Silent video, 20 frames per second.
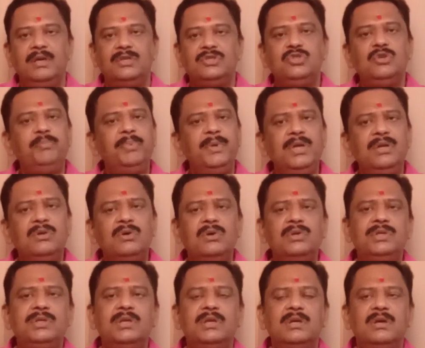Supreme
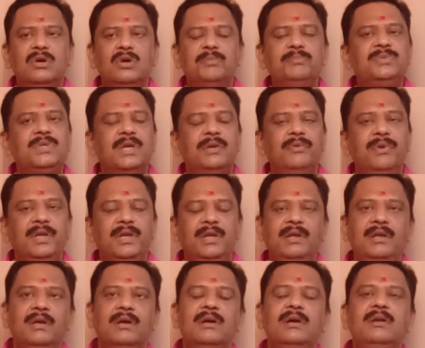Court observed
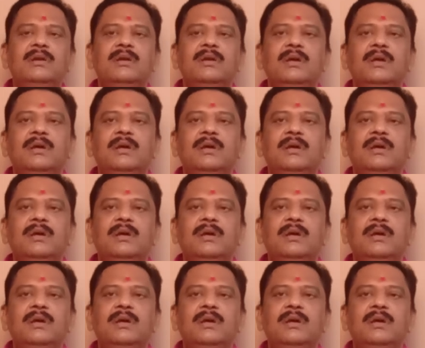here,